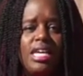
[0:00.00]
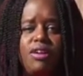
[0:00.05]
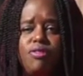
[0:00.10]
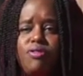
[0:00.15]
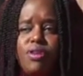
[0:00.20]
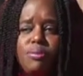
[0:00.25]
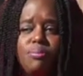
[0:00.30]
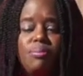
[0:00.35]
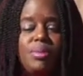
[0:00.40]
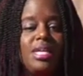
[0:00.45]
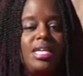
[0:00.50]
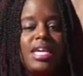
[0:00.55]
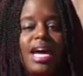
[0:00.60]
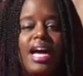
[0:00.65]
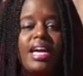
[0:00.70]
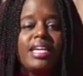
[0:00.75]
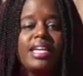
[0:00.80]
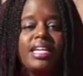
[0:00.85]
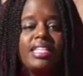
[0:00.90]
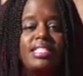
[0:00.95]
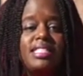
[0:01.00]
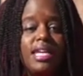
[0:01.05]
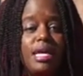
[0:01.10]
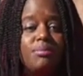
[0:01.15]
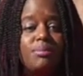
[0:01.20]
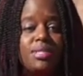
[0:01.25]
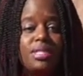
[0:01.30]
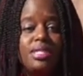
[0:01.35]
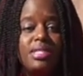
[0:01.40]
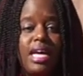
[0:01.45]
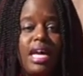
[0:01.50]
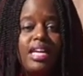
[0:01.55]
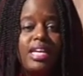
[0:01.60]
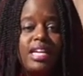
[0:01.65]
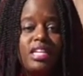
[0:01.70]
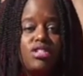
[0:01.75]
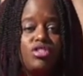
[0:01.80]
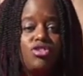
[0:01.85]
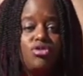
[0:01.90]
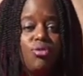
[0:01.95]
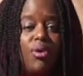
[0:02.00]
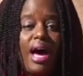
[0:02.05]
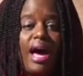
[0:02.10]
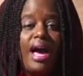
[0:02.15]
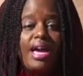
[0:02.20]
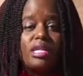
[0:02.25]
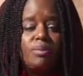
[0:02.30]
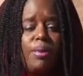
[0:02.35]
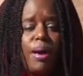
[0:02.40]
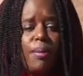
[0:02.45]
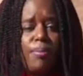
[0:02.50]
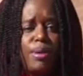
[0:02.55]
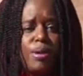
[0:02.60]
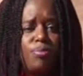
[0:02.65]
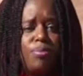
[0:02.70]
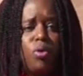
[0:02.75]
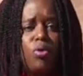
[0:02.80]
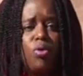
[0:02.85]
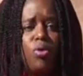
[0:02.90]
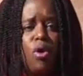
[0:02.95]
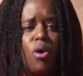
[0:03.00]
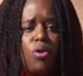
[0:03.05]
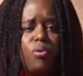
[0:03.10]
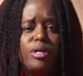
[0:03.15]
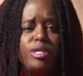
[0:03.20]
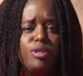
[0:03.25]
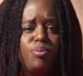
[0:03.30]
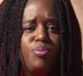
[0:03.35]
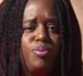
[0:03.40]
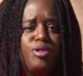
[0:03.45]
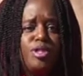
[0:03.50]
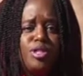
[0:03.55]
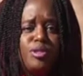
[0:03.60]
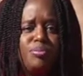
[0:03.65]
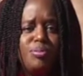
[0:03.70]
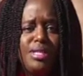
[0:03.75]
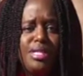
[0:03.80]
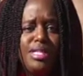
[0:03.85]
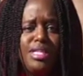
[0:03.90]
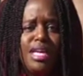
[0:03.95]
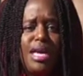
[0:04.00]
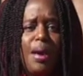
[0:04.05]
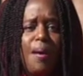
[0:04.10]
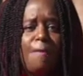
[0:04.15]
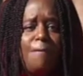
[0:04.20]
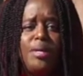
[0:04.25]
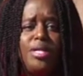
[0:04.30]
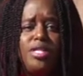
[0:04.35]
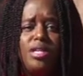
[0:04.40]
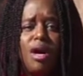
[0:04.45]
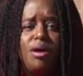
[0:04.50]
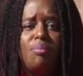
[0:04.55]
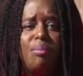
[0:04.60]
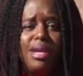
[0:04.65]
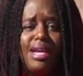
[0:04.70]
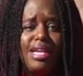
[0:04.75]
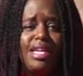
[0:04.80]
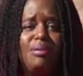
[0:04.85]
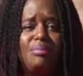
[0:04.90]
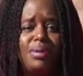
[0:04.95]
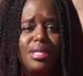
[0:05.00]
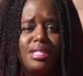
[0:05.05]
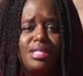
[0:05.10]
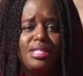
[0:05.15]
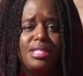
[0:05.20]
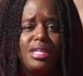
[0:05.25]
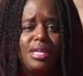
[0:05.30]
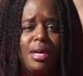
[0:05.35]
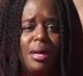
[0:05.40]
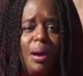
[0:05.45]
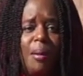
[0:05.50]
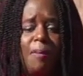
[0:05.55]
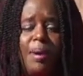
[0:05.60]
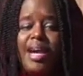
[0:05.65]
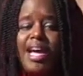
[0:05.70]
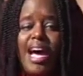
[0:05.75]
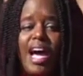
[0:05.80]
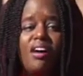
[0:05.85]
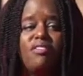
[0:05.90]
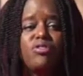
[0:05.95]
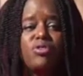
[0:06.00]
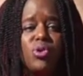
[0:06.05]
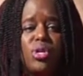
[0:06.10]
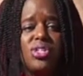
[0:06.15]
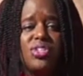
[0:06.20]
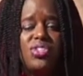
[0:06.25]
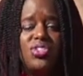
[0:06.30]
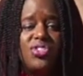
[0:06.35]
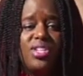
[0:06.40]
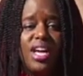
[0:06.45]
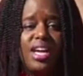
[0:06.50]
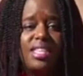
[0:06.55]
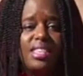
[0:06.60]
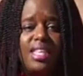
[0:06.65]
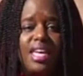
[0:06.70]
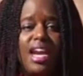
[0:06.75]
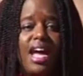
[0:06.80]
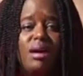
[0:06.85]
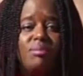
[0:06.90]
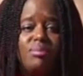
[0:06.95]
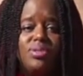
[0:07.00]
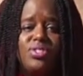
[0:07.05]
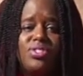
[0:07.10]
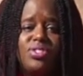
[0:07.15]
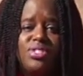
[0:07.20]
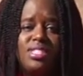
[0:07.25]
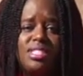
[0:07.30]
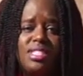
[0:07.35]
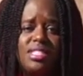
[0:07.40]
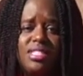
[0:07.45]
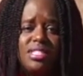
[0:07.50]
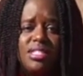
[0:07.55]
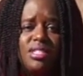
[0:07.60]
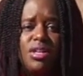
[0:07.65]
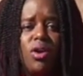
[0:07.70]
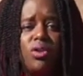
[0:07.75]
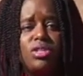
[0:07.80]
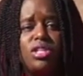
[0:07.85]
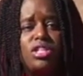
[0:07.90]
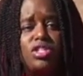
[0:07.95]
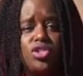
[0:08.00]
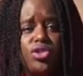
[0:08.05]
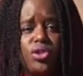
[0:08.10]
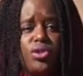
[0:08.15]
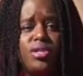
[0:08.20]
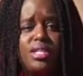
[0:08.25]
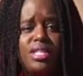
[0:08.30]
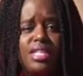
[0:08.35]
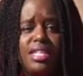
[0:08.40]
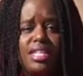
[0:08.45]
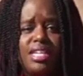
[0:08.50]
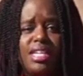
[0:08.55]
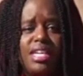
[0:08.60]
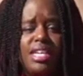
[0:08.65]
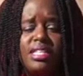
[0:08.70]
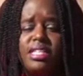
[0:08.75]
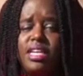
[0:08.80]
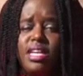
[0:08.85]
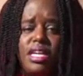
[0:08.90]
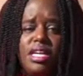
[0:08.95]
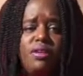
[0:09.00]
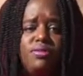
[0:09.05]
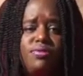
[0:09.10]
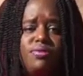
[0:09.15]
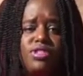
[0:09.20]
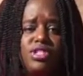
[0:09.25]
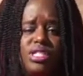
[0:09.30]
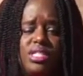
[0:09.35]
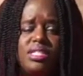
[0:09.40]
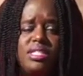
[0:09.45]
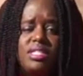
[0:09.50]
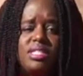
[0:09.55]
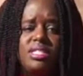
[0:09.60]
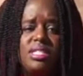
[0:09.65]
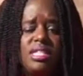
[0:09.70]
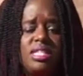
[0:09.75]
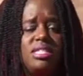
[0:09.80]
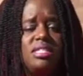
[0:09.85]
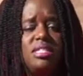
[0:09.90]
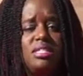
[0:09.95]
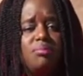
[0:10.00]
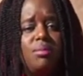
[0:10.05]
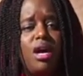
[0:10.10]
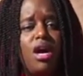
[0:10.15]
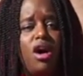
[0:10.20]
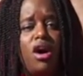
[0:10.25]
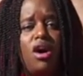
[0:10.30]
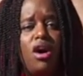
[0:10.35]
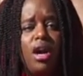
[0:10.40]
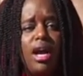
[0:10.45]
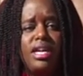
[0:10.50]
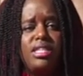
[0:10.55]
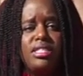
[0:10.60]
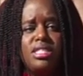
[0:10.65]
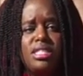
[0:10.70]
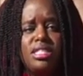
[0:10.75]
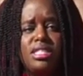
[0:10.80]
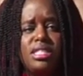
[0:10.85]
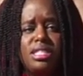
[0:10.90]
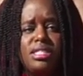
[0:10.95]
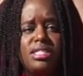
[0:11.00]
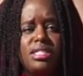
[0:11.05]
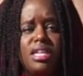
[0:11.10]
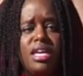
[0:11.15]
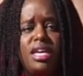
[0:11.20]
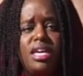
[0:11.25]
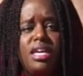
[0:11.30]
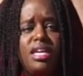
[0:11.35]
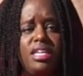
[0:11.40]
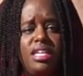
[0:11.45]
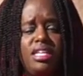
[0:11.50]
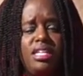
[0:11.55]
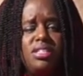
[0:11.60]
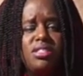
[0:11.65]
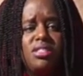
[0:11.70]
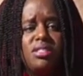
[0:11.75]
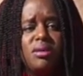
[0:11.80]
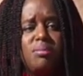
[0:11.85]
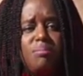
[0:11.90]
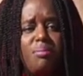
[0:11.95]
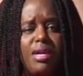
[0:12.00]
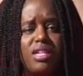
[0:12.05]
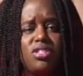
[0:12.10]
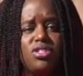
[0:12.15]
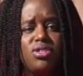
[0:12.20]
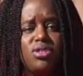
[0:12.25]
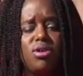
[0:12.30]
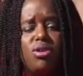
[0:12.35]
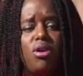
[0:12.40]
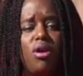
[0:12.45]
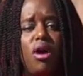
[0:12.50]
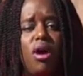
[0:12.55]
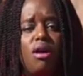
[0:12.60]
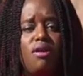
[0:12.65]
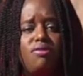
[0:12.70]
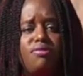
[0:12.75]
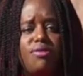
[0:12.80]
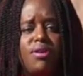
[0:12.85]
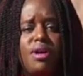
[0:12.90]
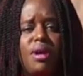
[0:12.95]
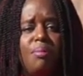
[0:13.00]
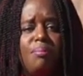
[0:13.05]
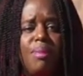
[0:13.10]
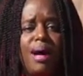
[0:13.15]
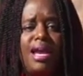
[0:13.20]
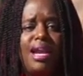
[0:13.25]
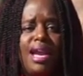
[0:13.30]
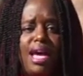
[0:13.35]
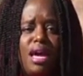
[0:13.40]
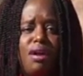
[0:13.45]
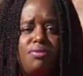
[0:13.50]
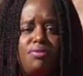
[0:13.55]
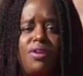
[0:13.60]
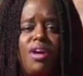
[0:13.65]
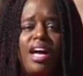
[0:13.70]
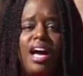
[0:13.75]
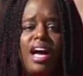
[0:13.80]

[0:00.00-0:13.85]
Even me, I get tempted, I get tried by people who always push me beyond my limits. But I have to understand that I'm still on a journey, that if Jesus is in my heart and Jesus is the master of my life,